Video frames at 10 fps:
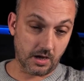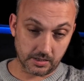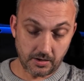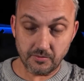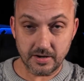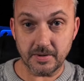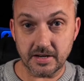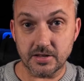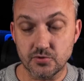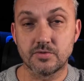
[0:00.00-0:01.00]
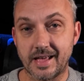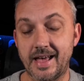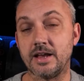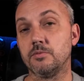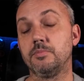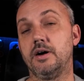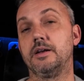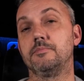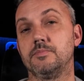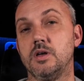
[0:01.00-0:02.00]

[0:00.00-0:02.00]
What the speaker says: And I really mean it. You cannot buy them.